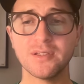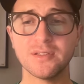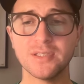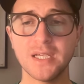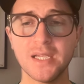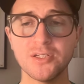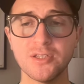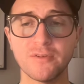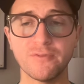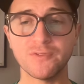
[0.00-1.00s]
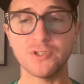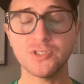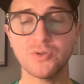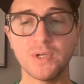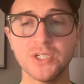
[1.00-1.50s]
to answer the
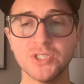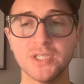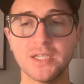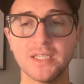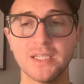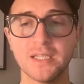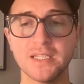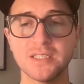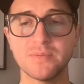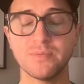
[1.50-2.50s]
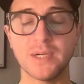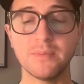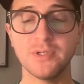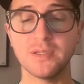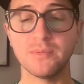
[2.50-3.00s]
first question, I think that's
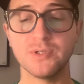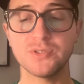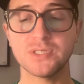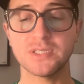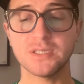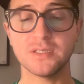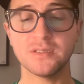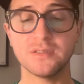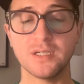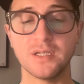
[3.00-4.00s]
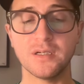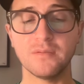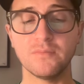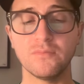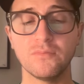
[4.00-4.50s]
probably the most,
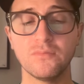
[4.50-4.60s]
the